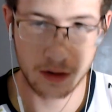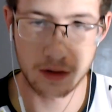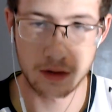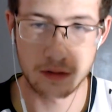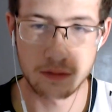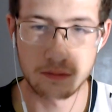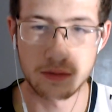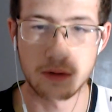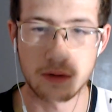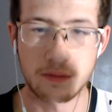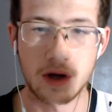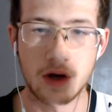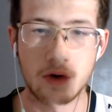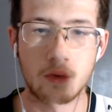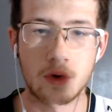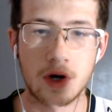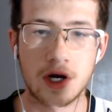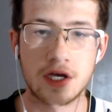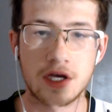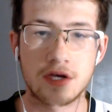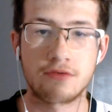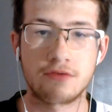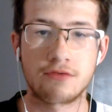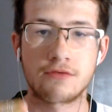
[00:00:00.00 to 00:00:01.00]
but my
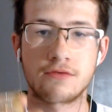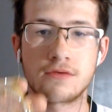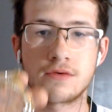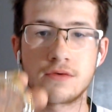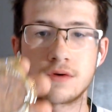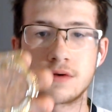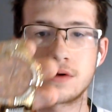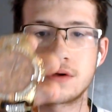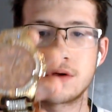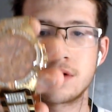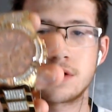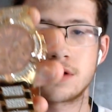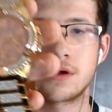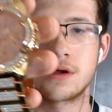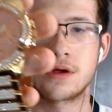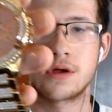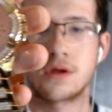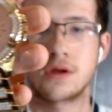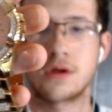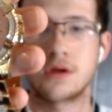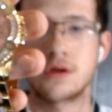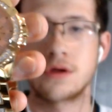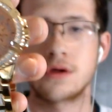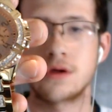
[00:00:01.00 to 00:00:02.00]
wife
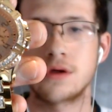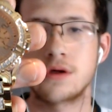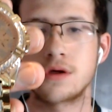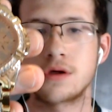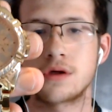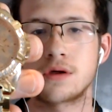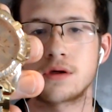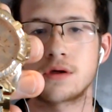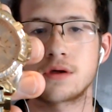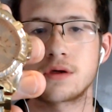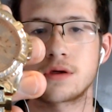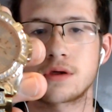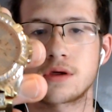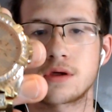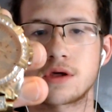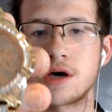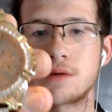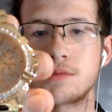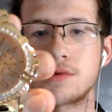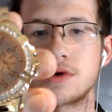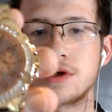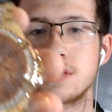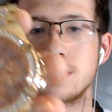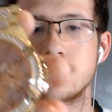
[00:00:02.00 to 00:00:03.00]
got
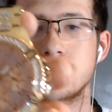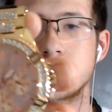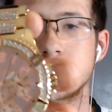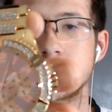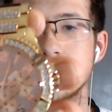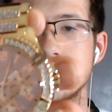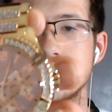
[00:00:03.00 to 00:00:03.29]
me this